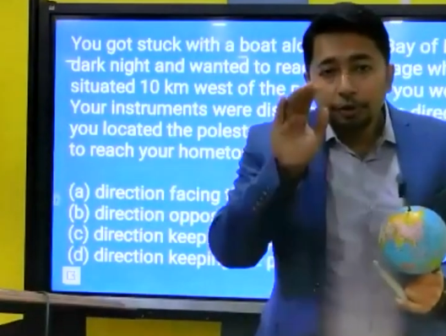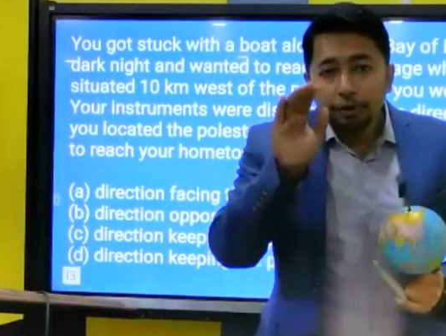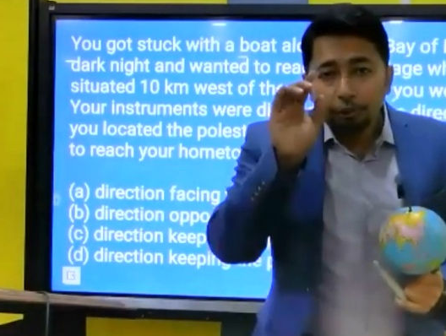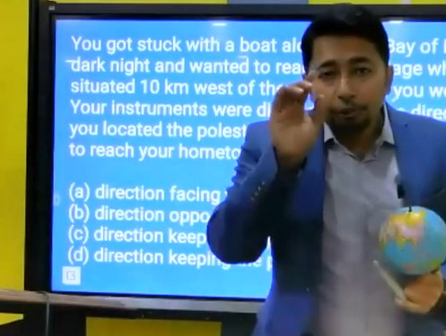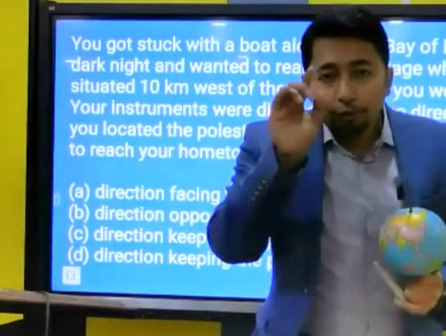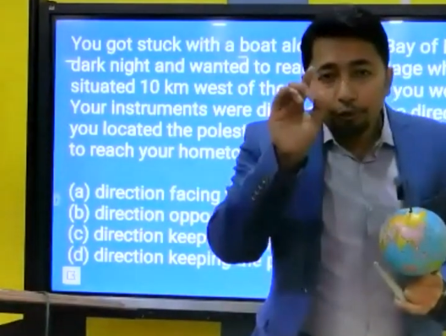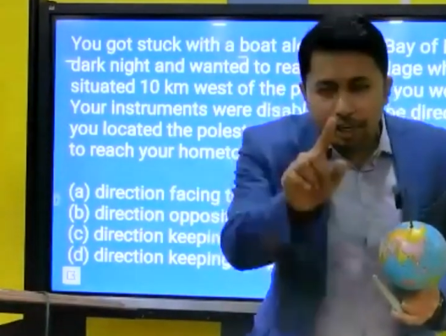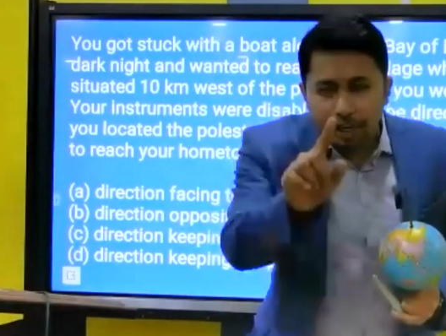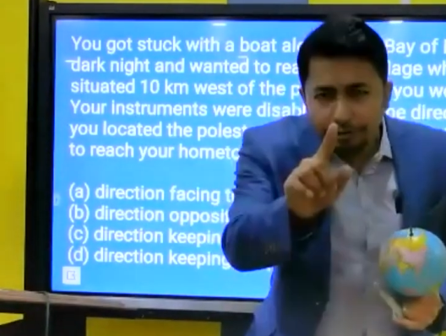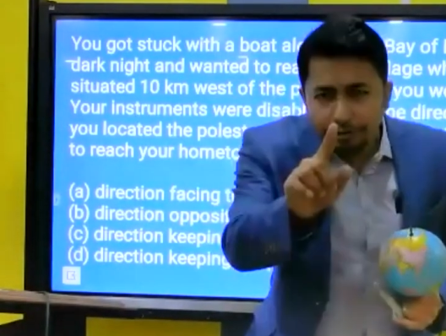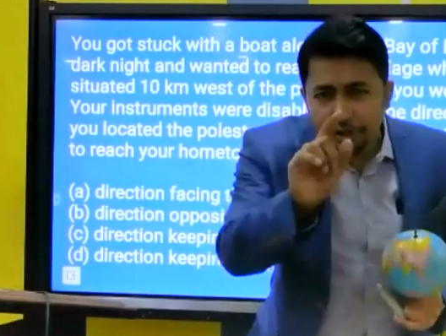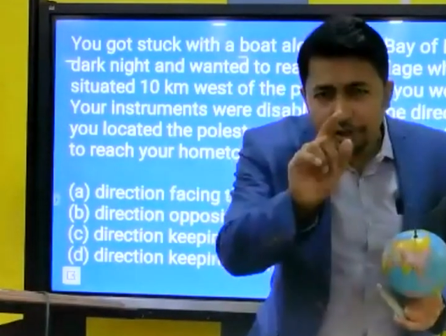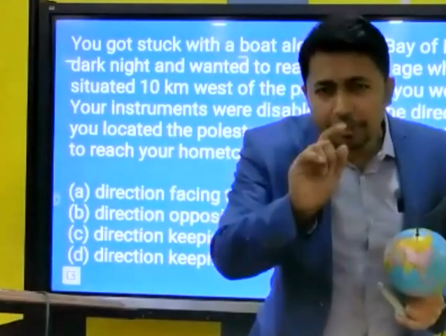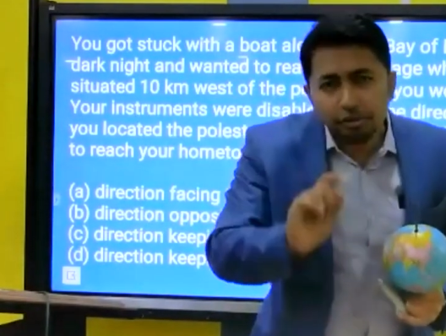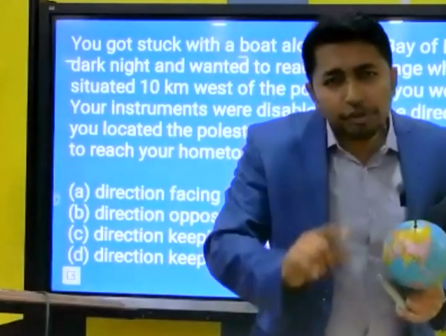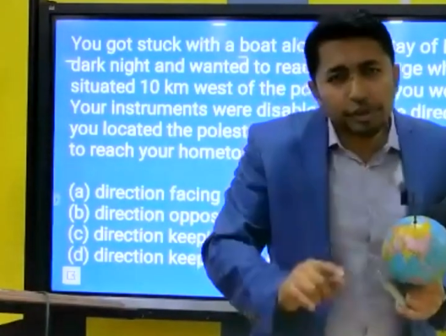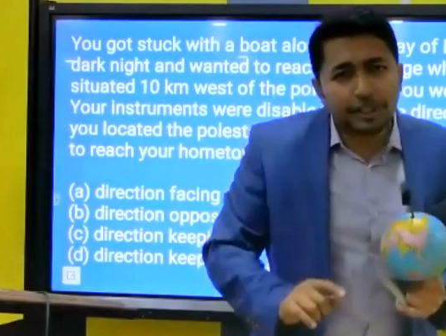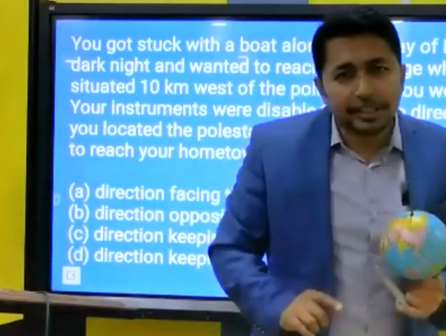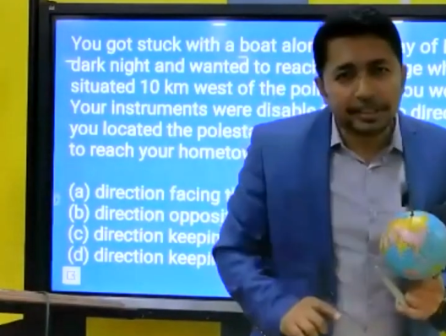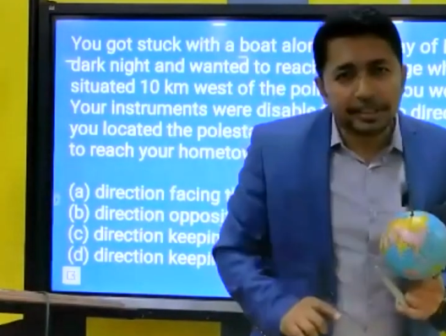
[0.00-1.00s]
wherever
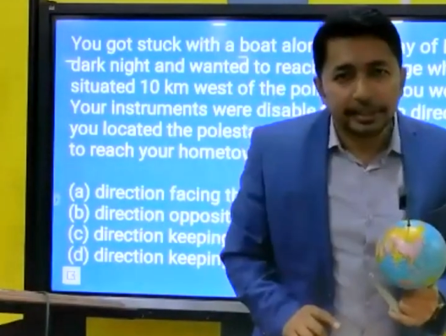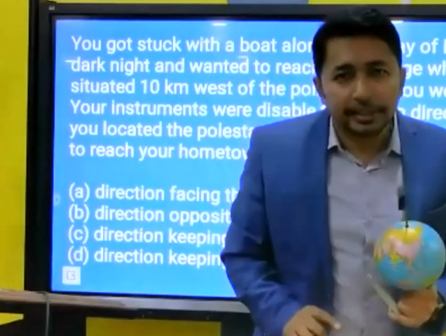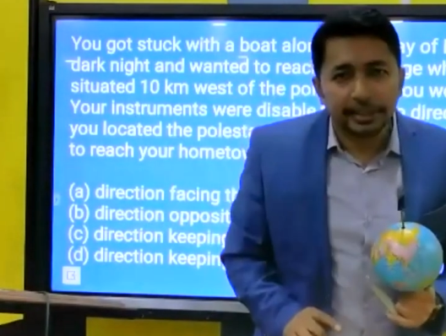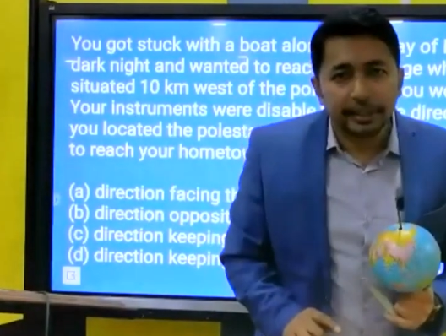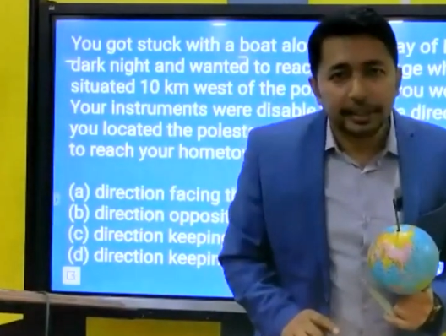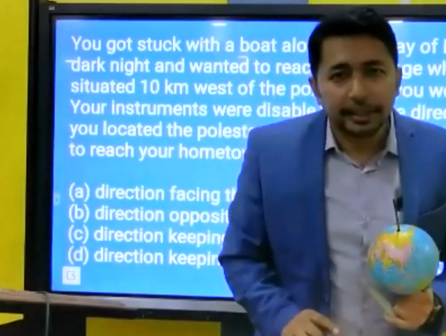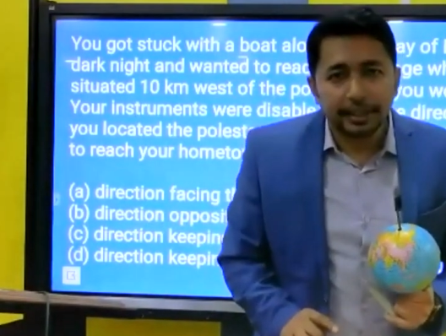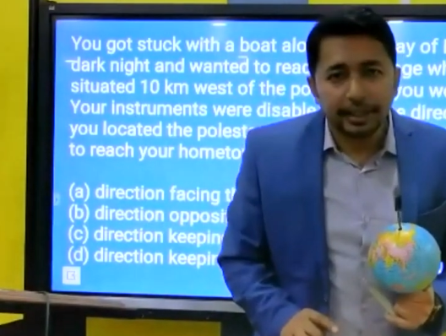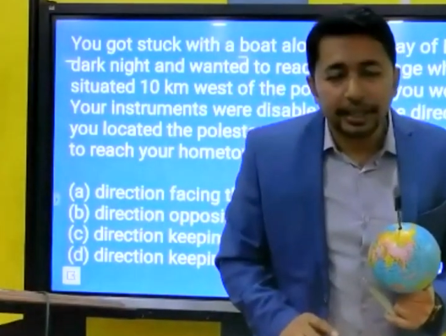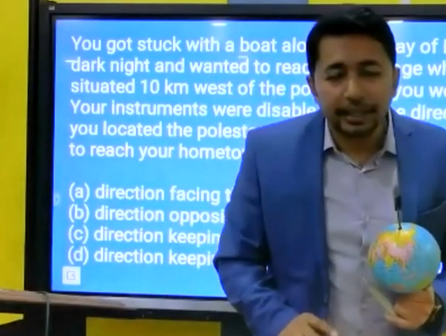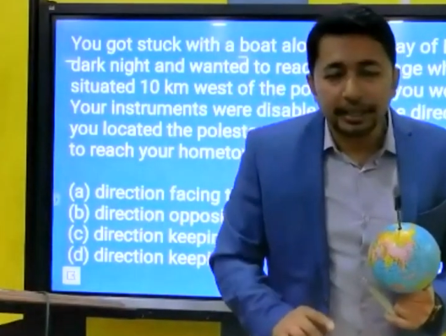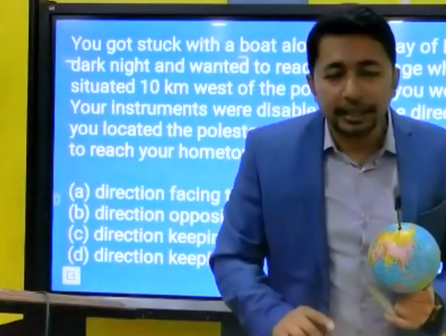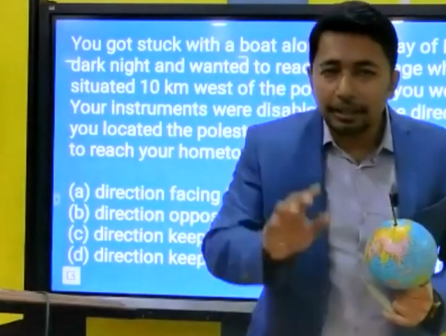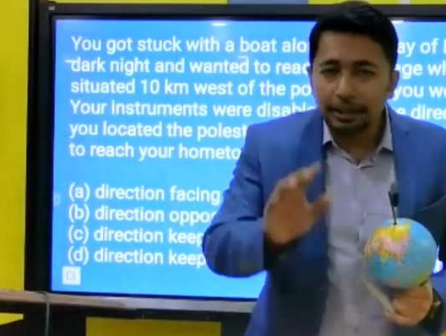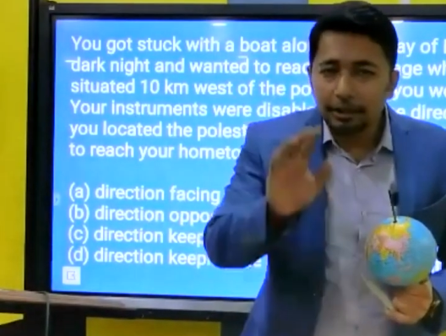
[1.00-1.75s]
you are sitting, right?